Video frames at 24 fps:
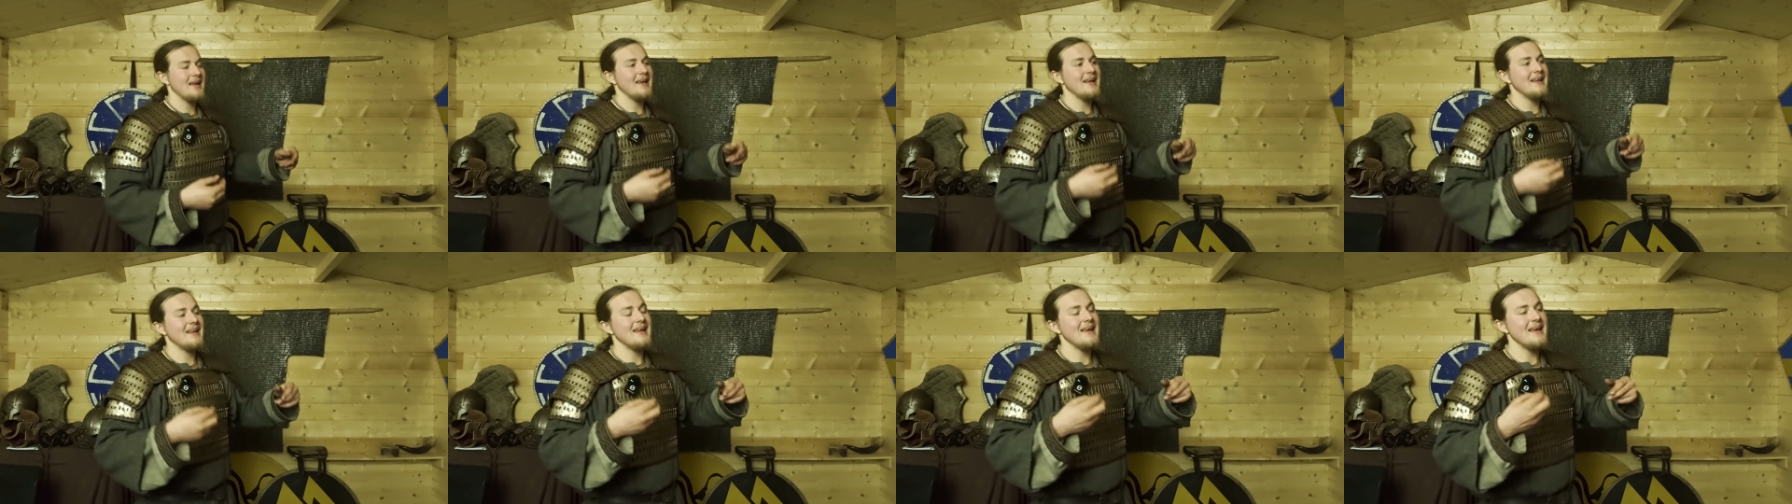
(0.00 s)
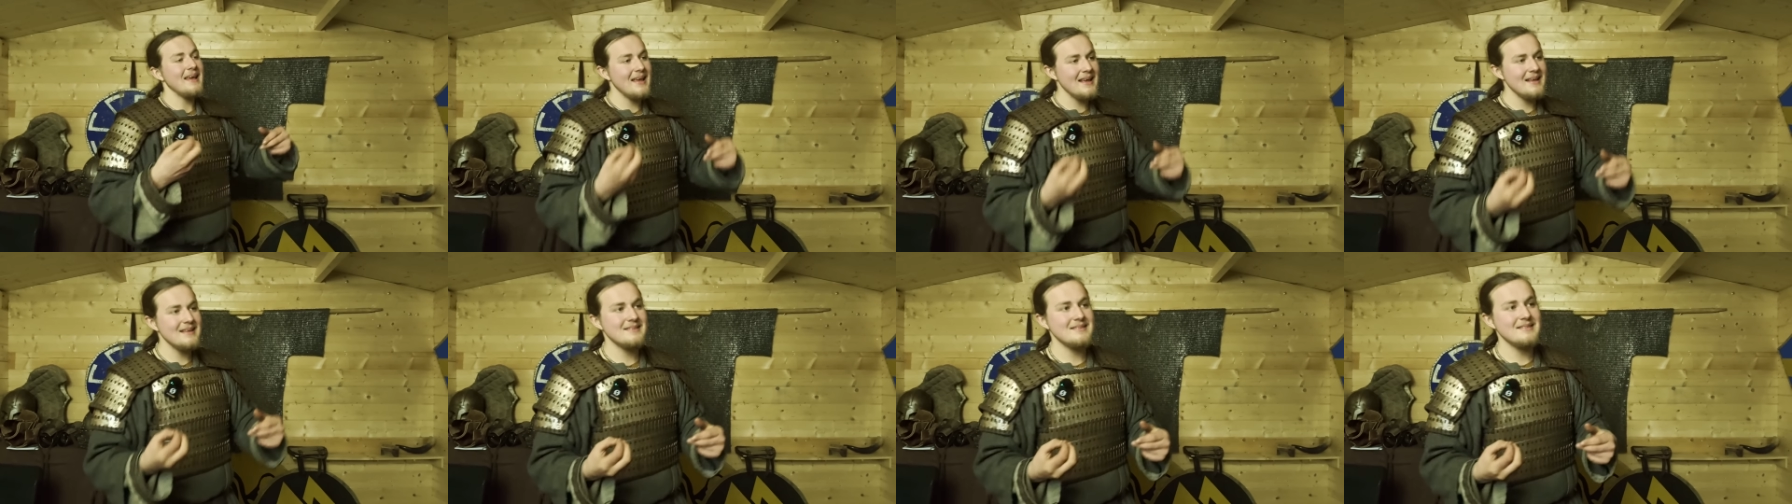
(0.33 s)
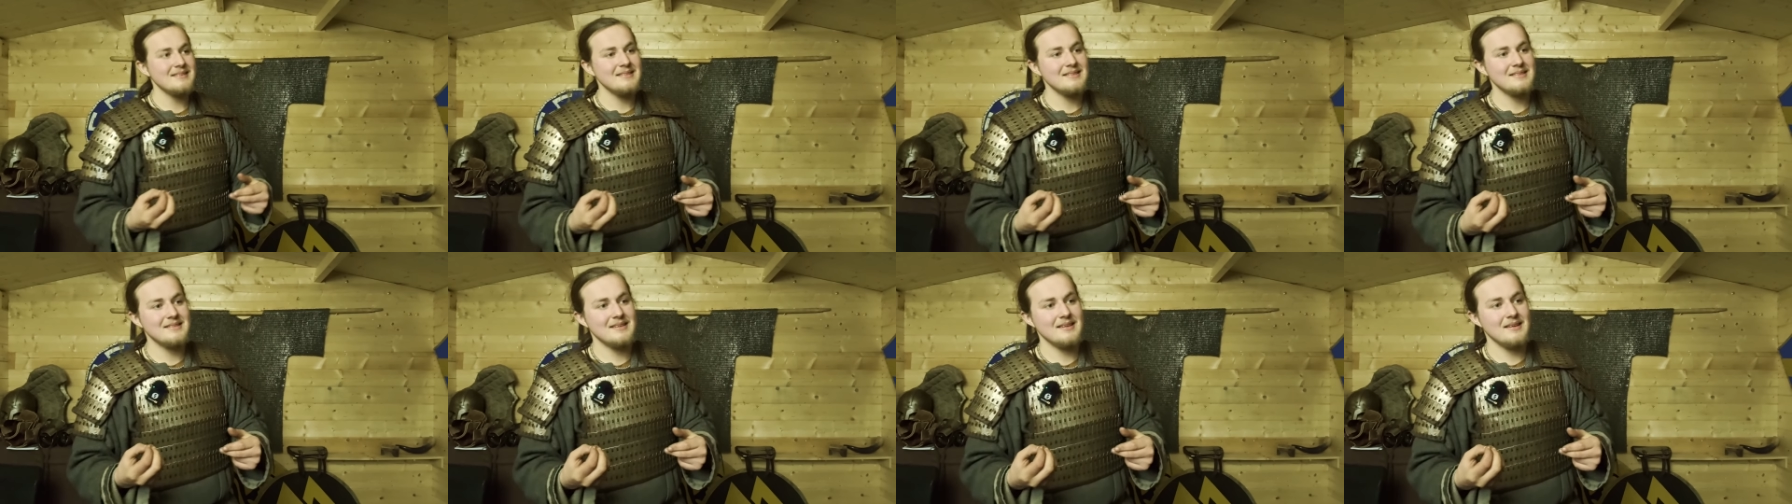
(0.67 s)
it
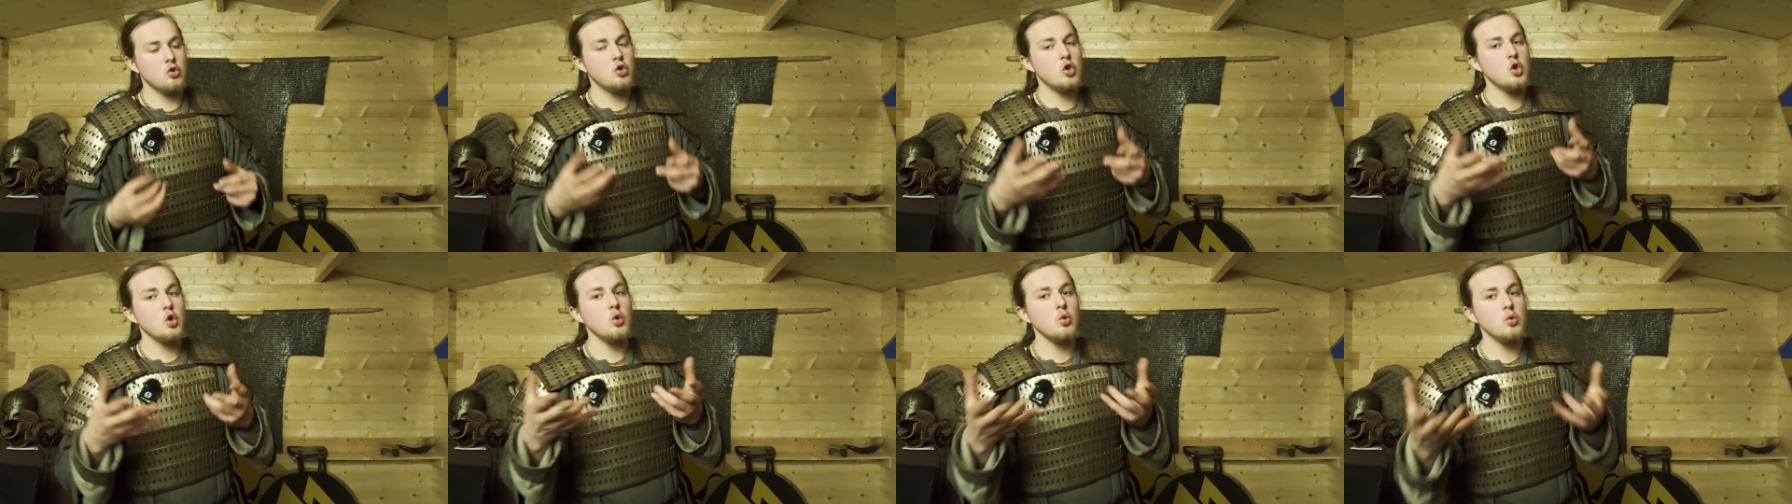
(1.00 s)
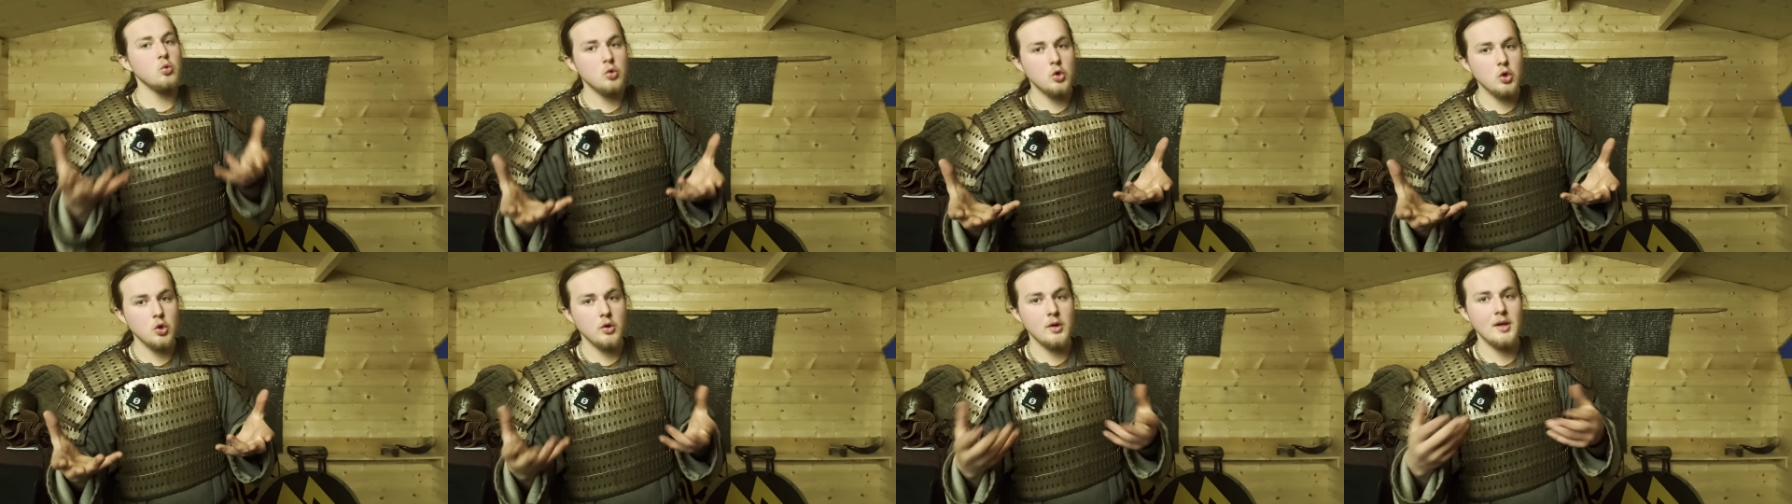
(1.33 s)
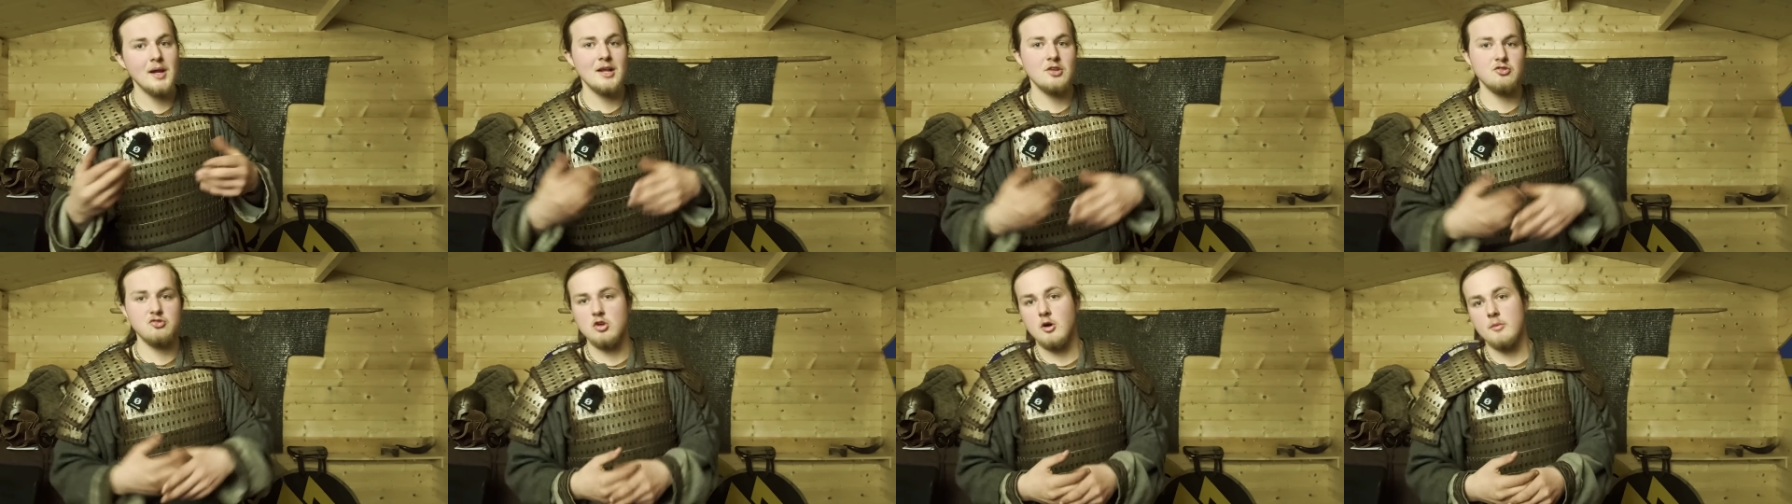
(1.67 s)
isn't too good
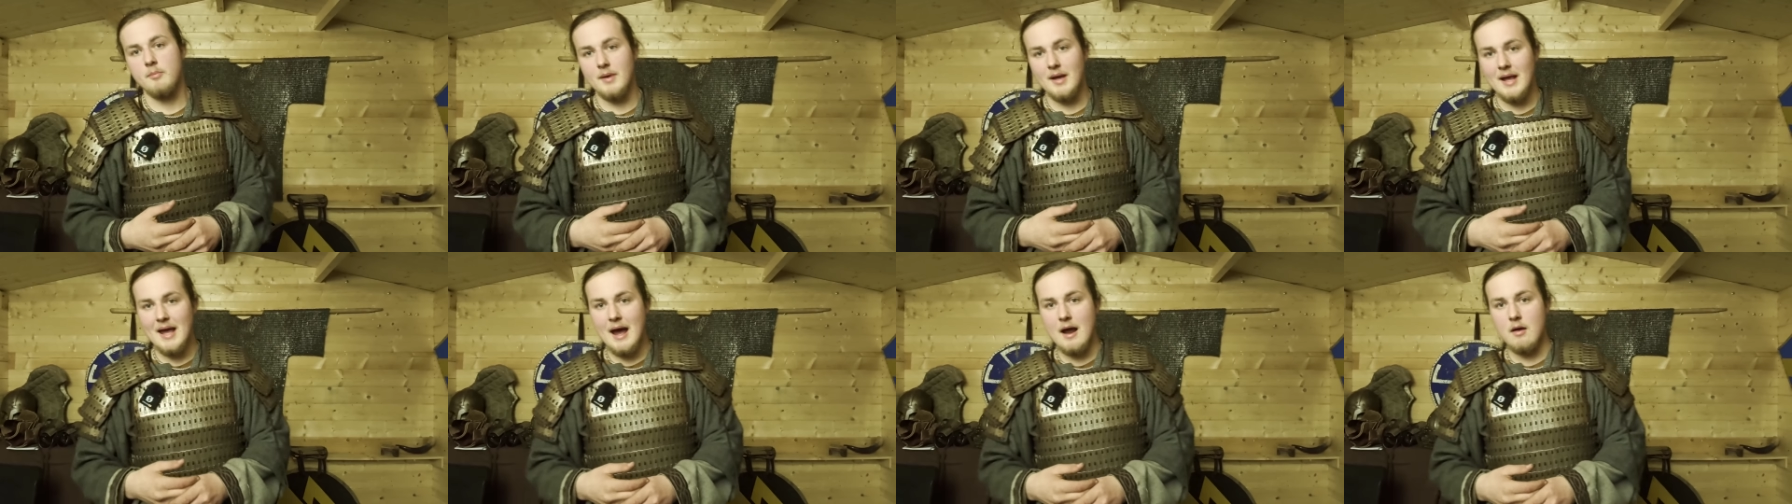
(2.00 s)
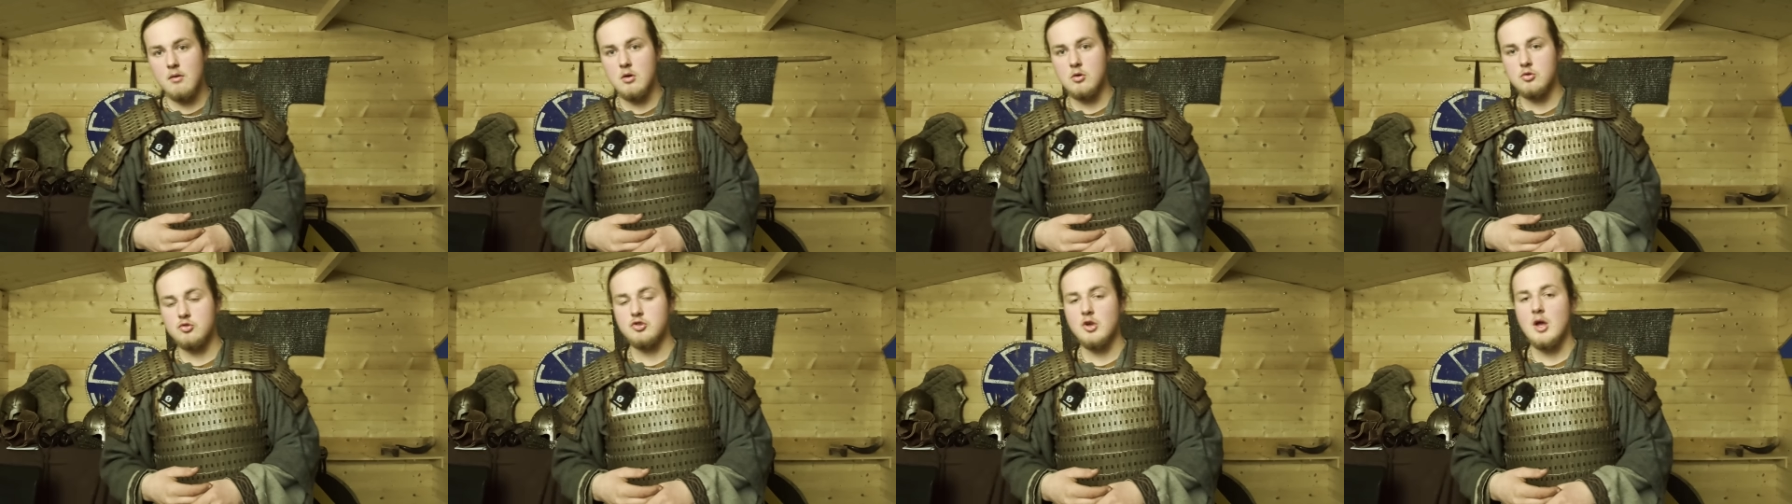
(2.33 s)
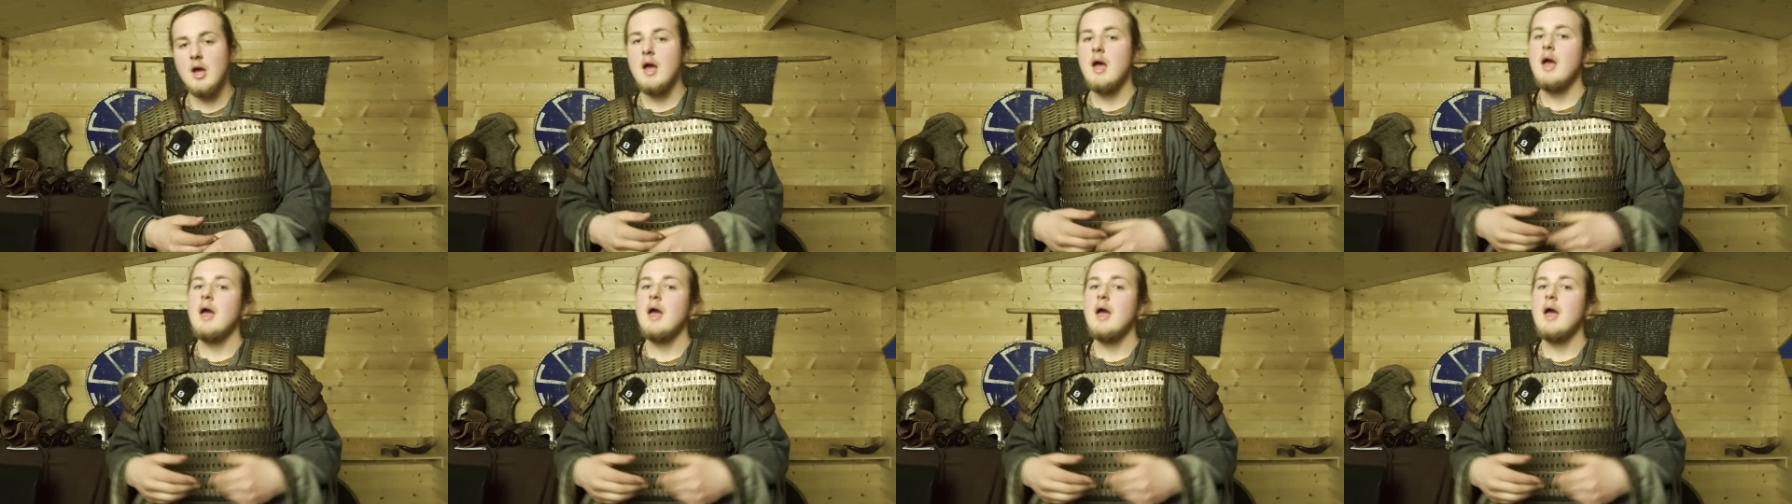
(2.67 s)
at stopping arrows.